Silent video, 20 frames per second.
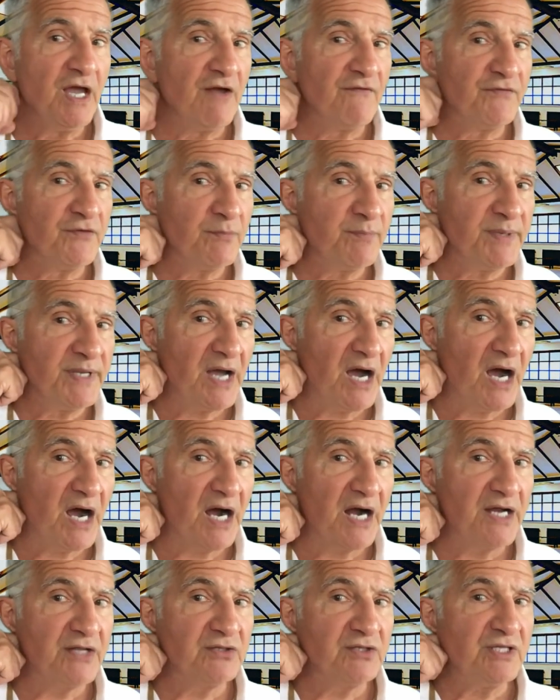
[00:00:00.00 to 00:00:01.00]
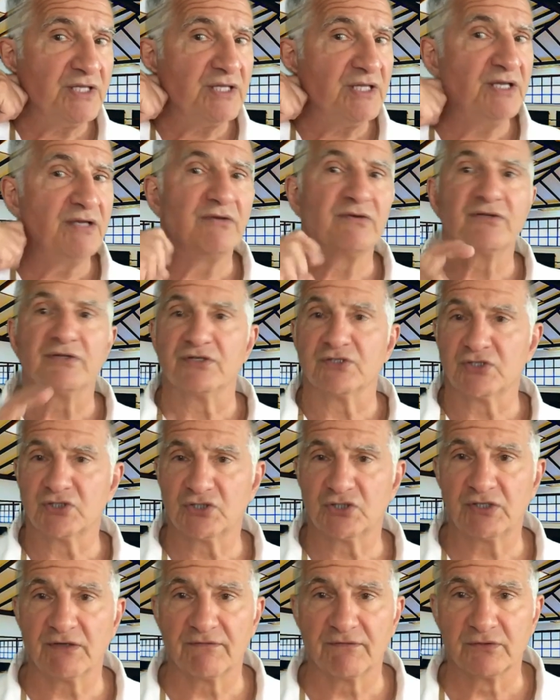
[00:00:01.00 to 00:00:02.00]
If you're behind the ear, there's
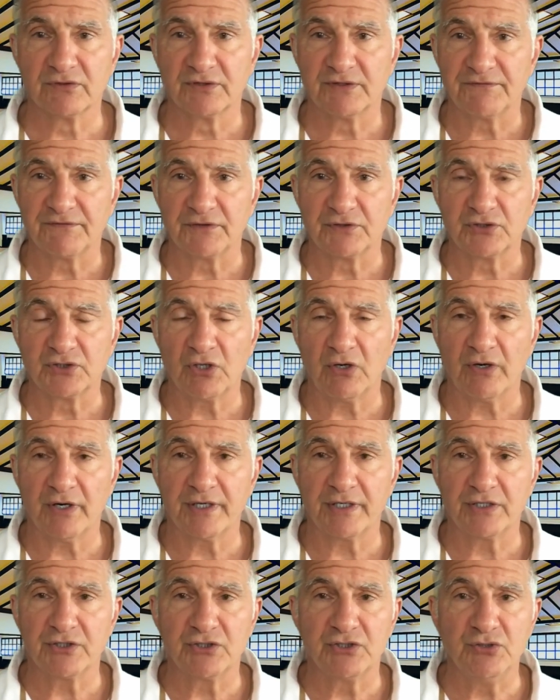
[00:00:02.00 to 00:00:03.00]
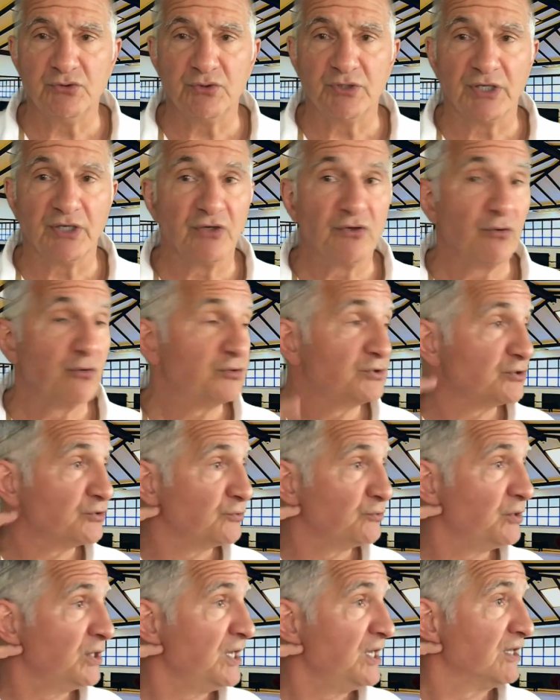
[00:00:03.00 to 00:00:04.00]
several different targets you can go
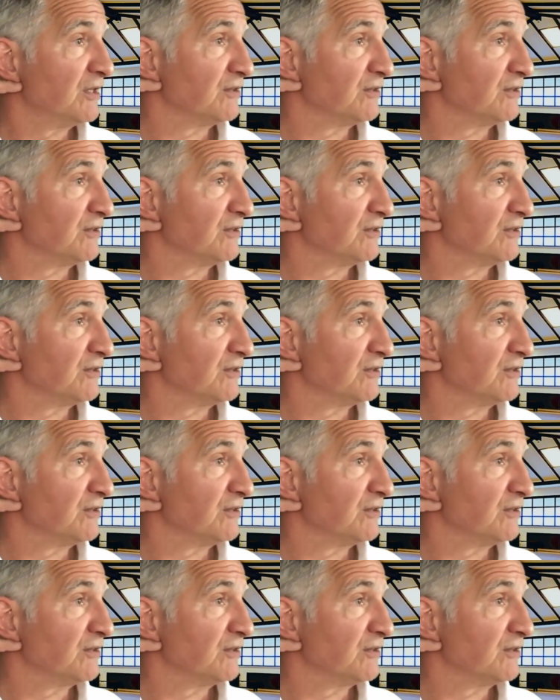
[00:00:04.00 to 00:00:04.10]
to.